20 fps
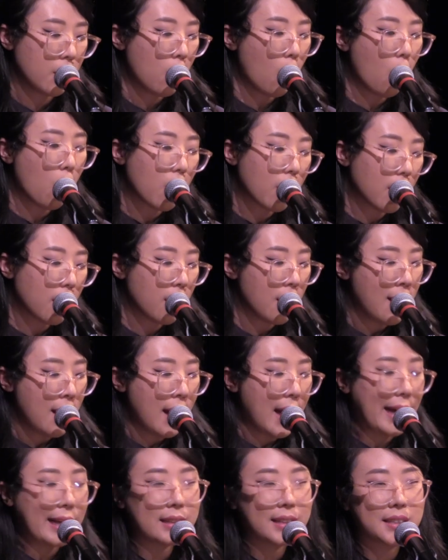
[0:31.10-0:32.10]
Or
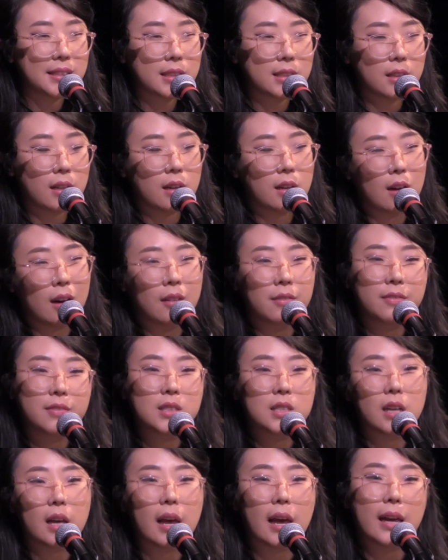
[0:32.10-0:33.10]
I listen
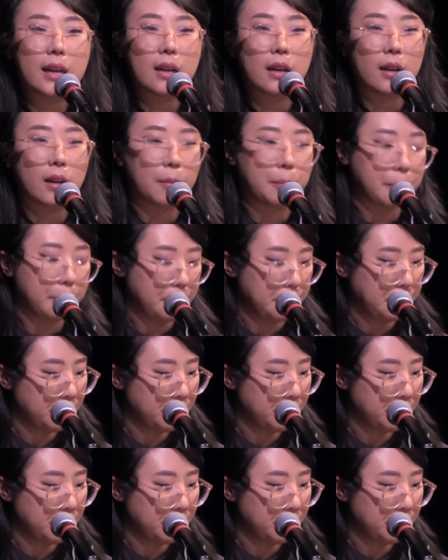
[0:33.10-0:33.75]
enough to hate him.